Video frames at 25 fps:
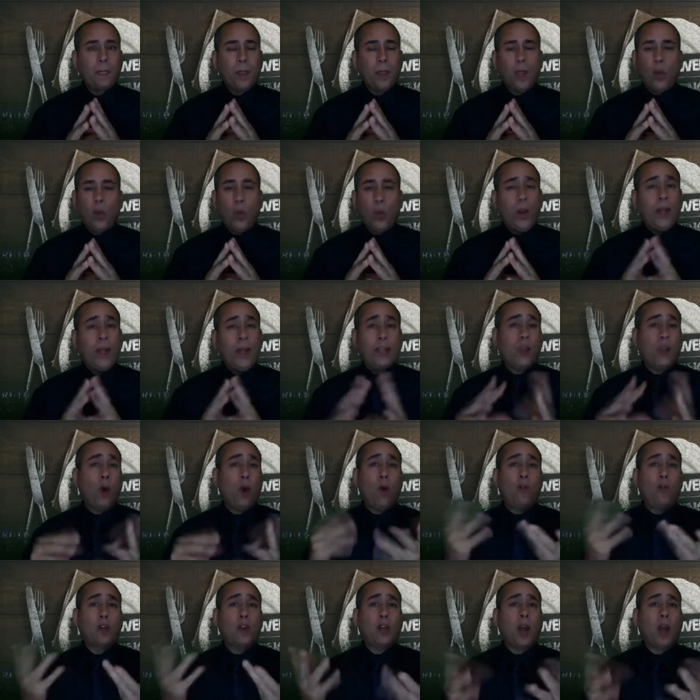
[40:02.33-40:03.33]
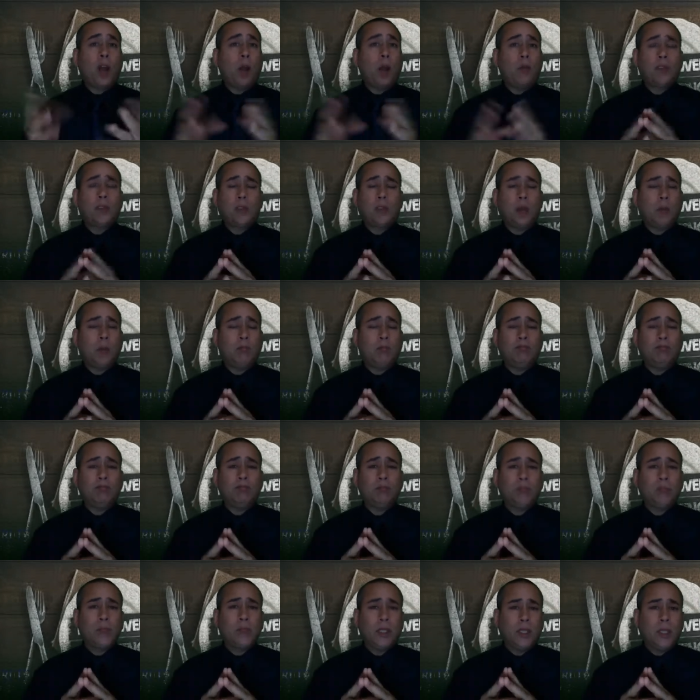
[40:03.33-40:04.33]
We need to overcome some
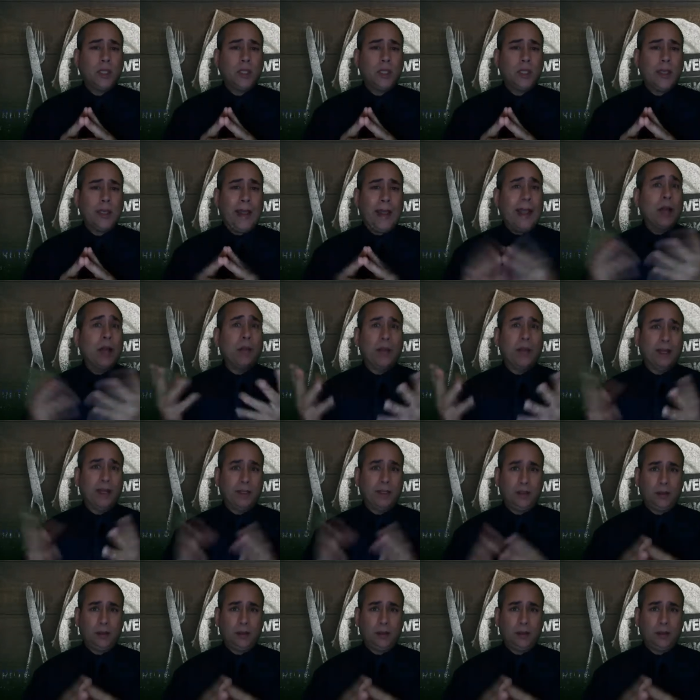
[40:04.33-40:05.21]
ailment.